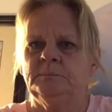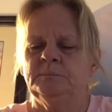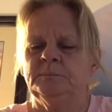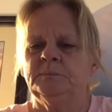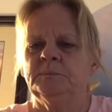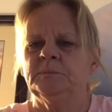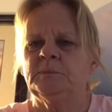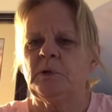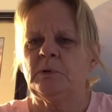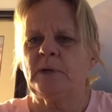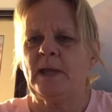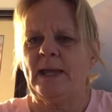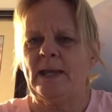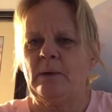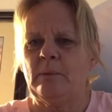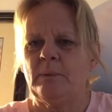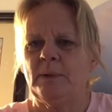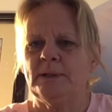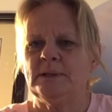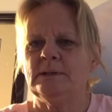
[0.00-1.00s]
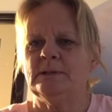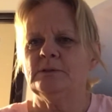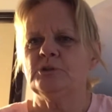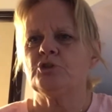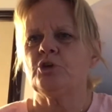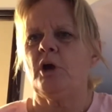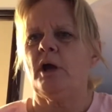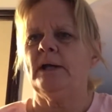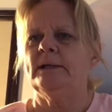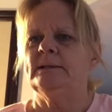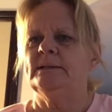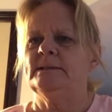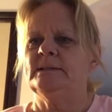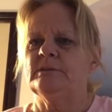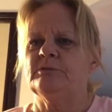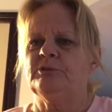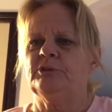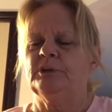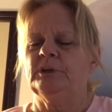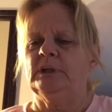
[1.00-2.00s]
Okay, I went and tried a
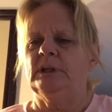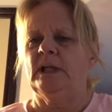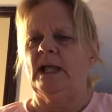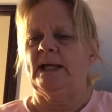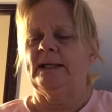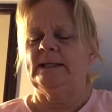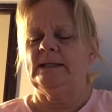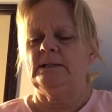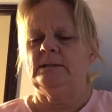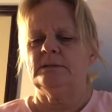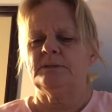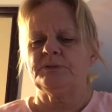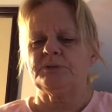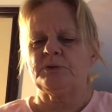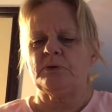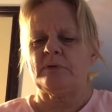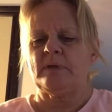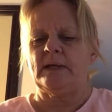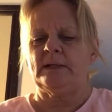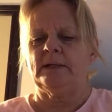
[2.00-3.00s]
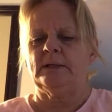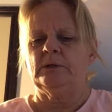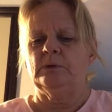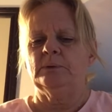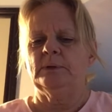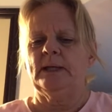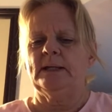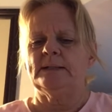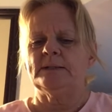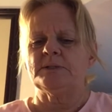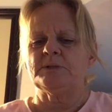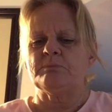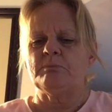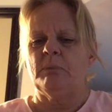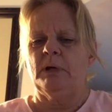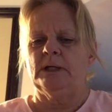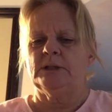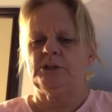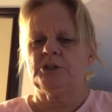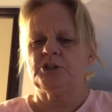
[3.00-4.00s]
different light so that I don't get as
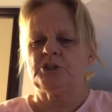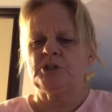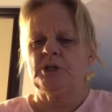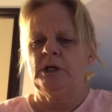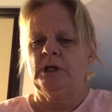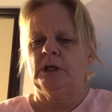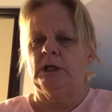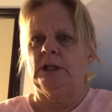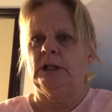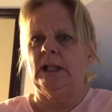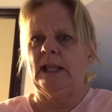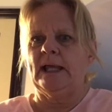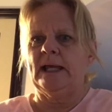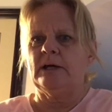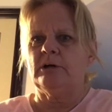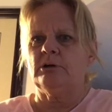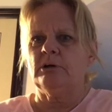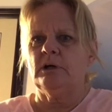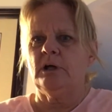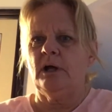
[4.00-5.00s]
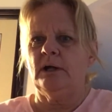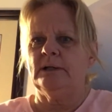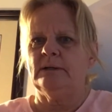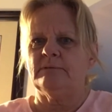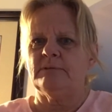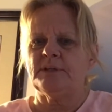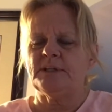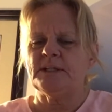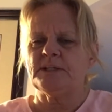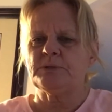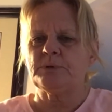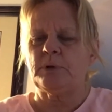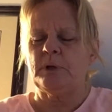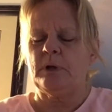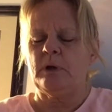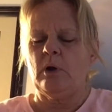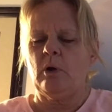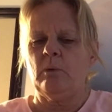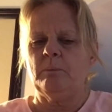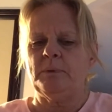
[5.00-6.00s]
much glare on everything, so I'm
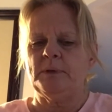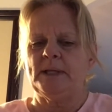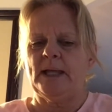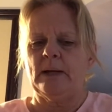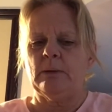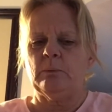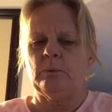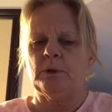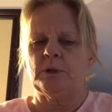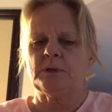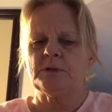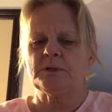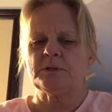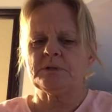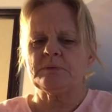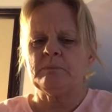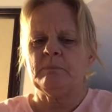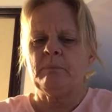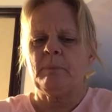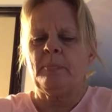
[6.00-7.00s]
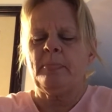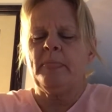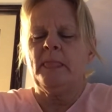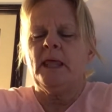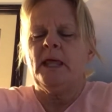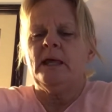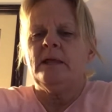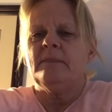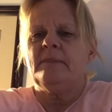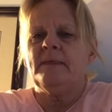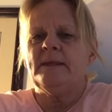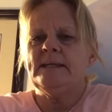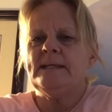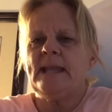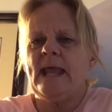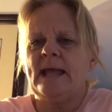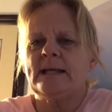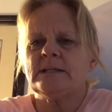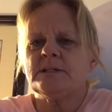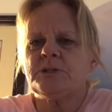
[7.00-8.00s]
hoping that works. The
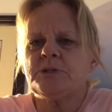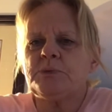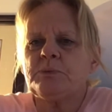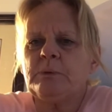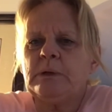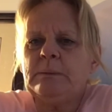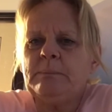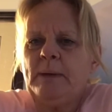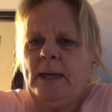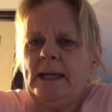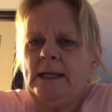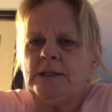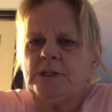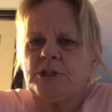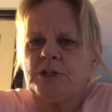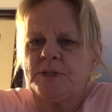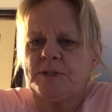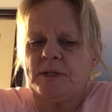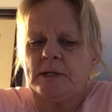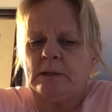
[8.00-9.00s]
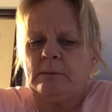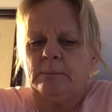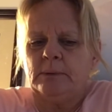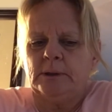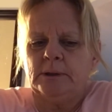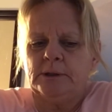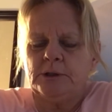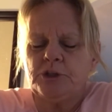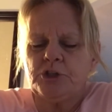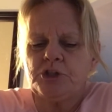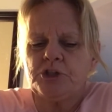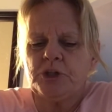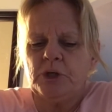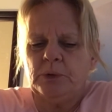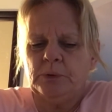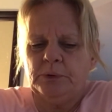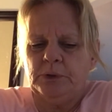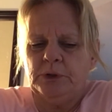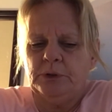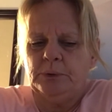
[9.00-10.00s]
next 3 pages that I'm going to show
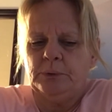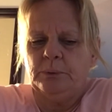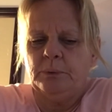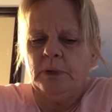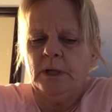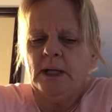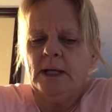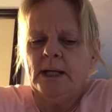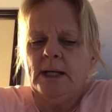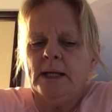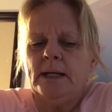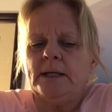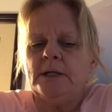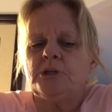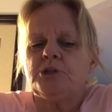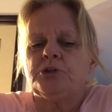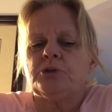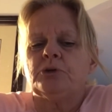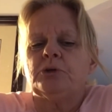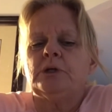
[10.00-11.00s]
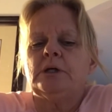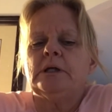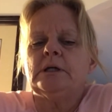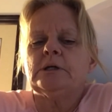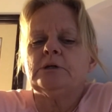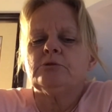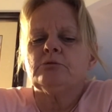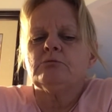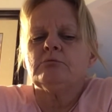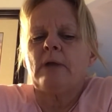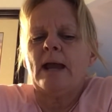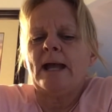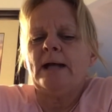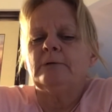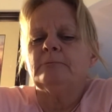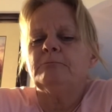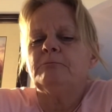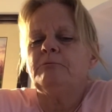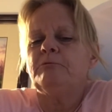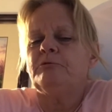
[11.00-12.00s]
you is your
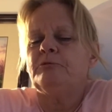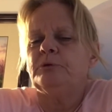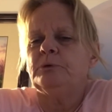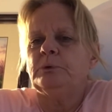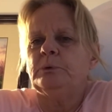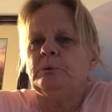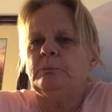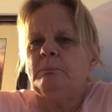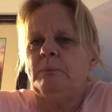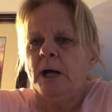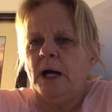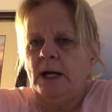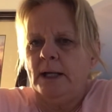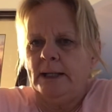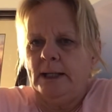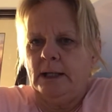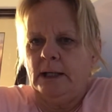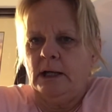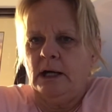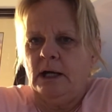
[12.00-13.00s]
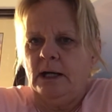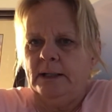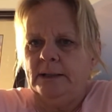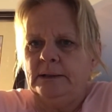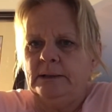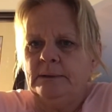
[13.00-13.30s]
year-round food buying guide.